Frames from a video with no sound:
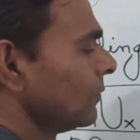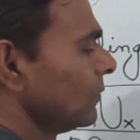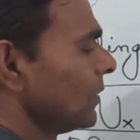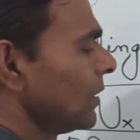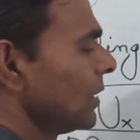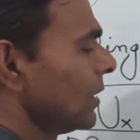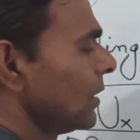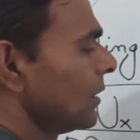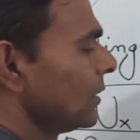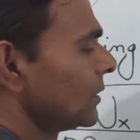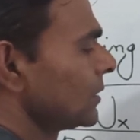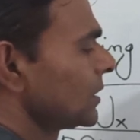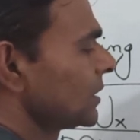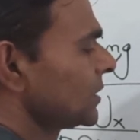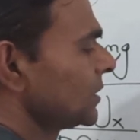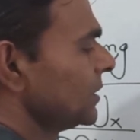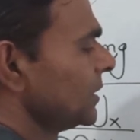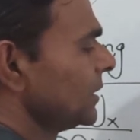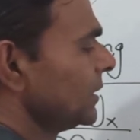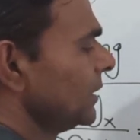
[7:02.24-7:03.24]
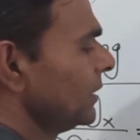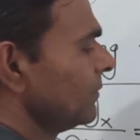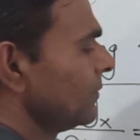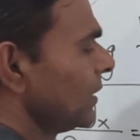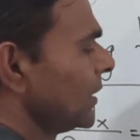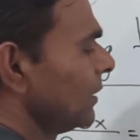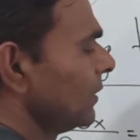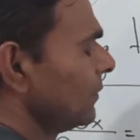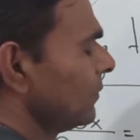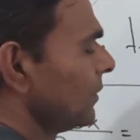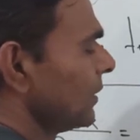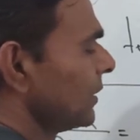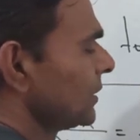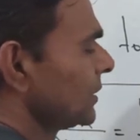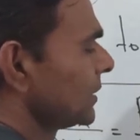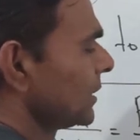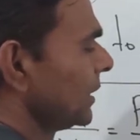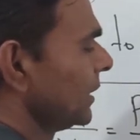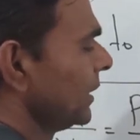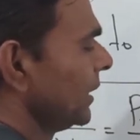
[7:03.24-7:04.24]
Walrasian demand
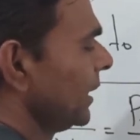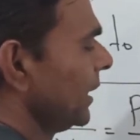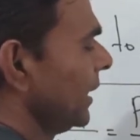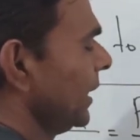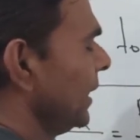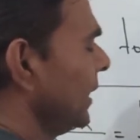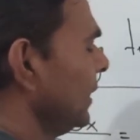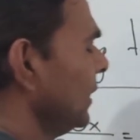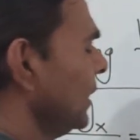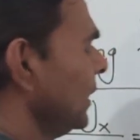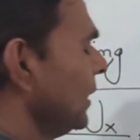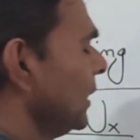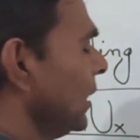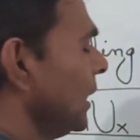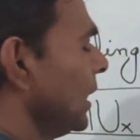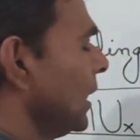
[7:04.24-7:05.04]
function, and